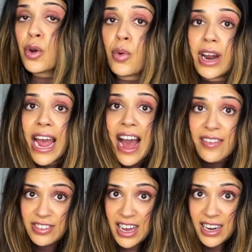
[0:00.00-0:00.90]
What I
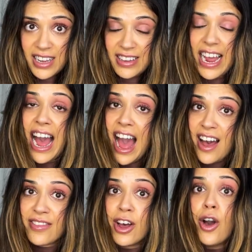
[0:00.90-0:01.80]
have done is I
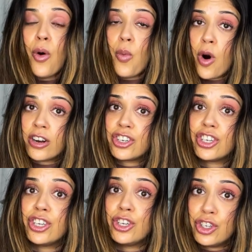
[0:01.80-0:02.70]
have
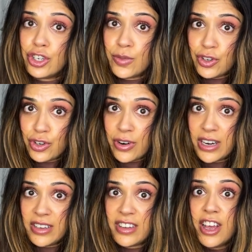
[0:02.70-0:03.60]
watched YouTube
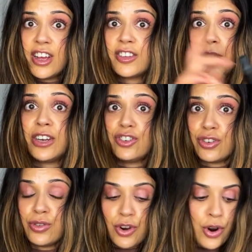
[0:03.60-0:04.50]
tutorials, so I
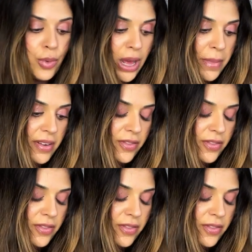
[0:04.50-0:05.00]
do know what I'm in